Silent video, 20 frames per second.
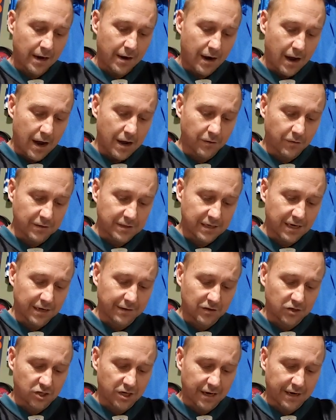I will take
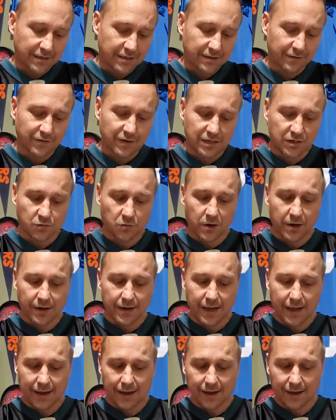the Giants in this one,
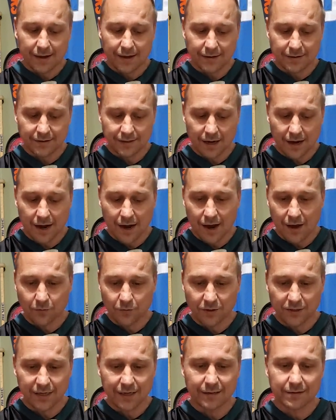and I
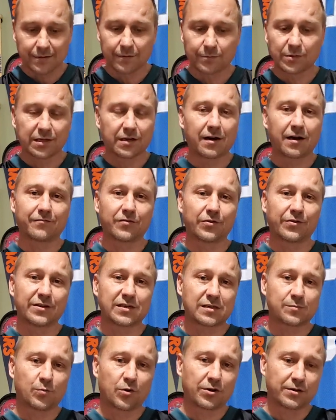will take them to cover the
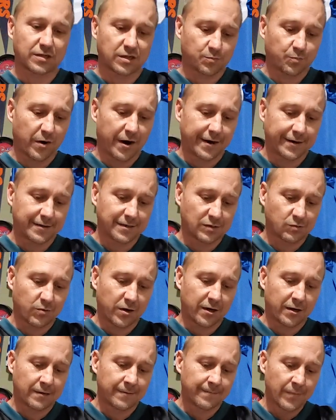small spread as
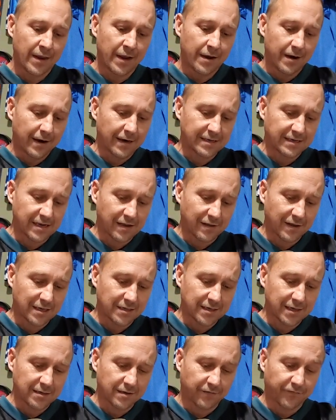well. I see
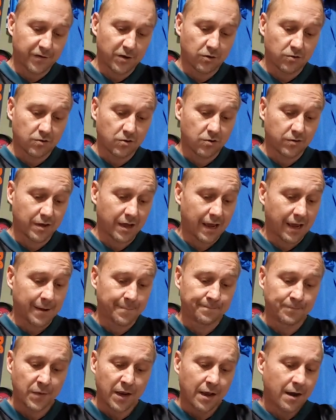this as a field goal
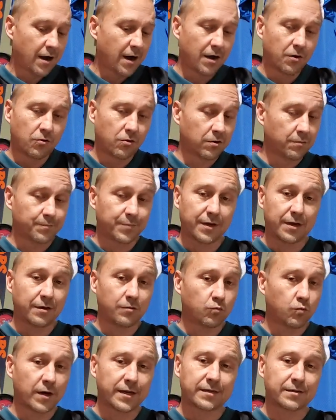game. I won't be
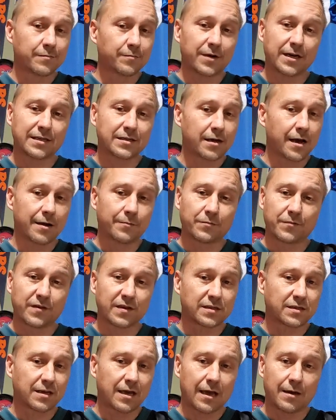wasting my time with
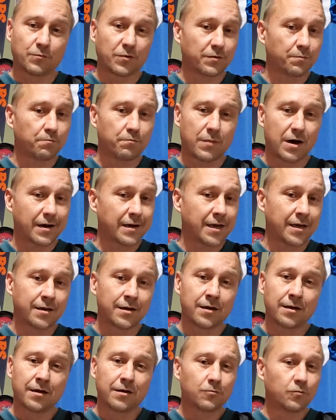this game with money,
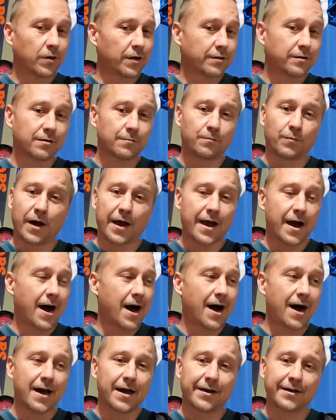with my
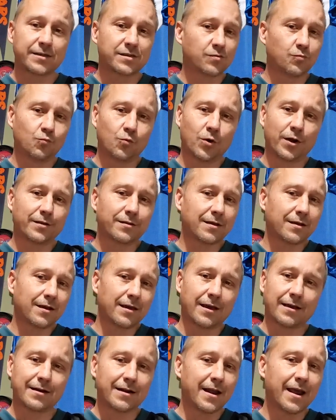eyes, with
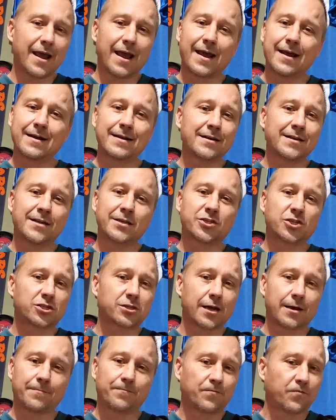in any
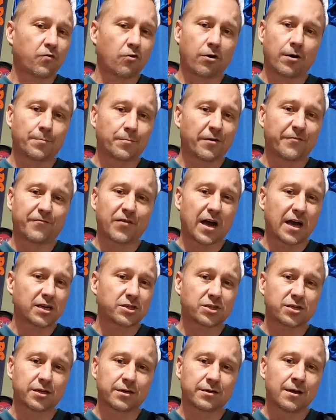shape, form, or
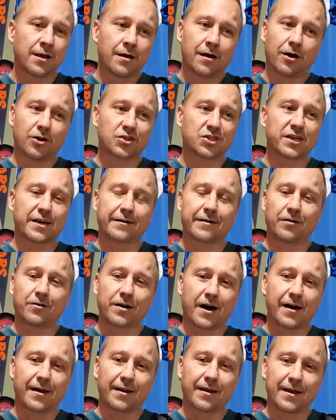fashion. I'll check out
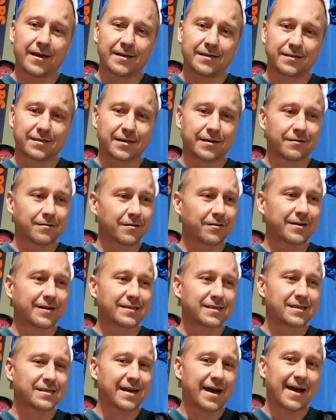highlights and look at
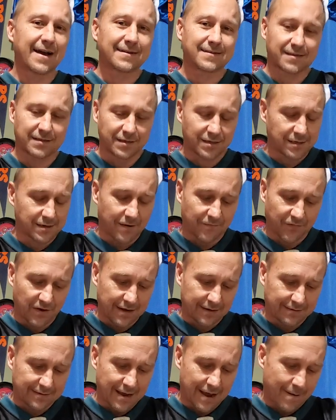stats and stuff
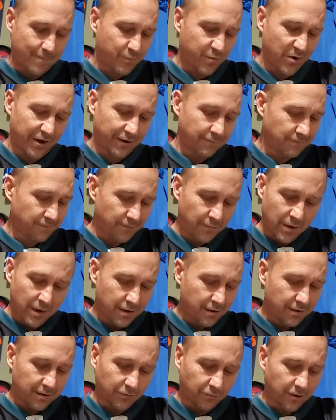like that, but
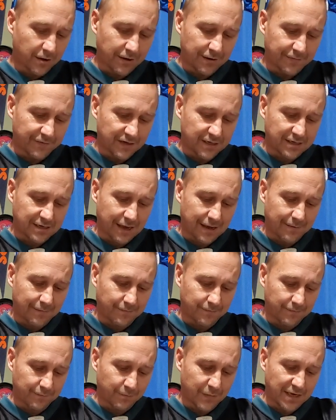really, this
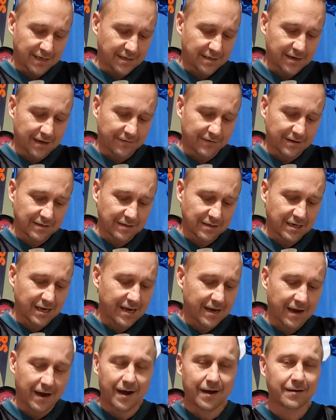game means nothing
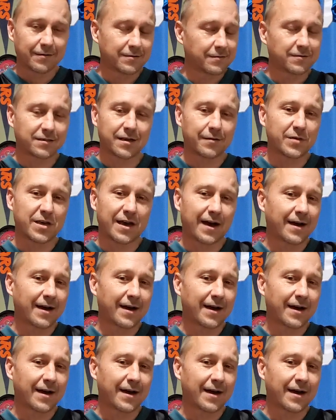to me.